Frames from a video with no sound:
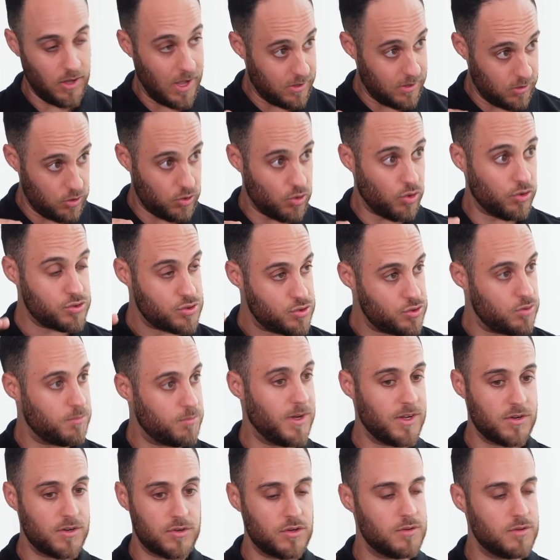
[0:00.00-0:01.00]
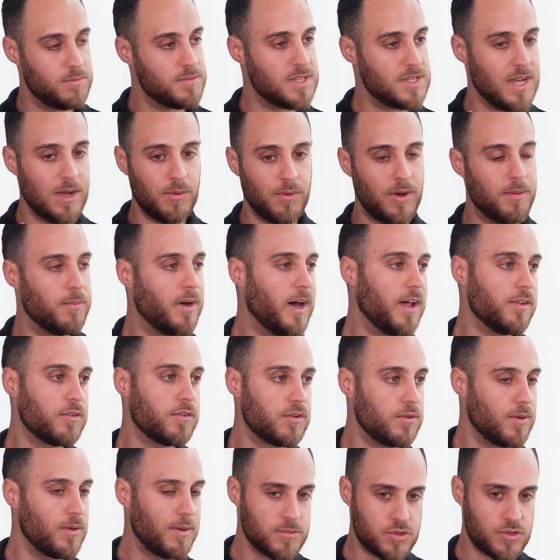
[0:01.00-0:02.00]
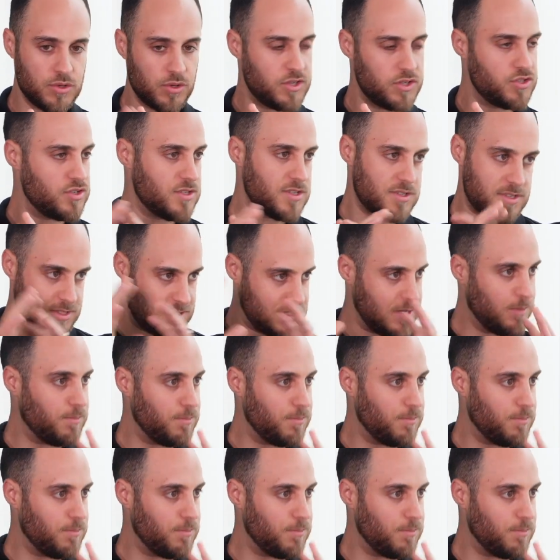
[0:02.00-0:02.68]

Your two bedroom, say one bathroom. I'm talking just